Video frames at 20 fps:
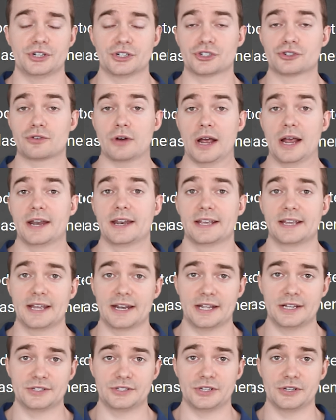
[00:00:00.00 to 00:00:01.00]
you're trying to
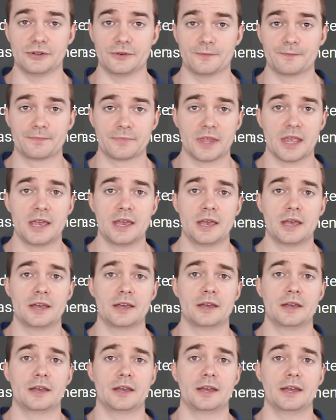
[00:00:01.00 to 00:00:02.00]
get into.
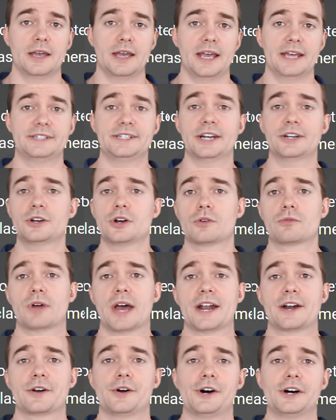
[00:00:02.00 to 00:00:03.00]
A technical
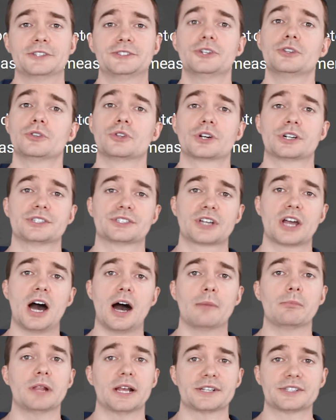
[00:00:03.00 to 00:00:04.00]
writer also learns
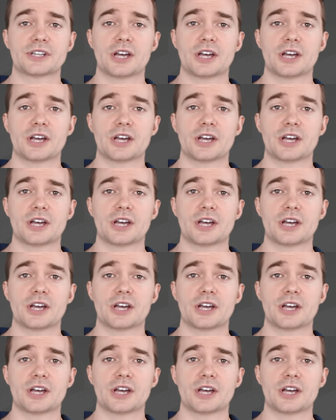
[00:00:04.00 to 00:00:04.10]
complex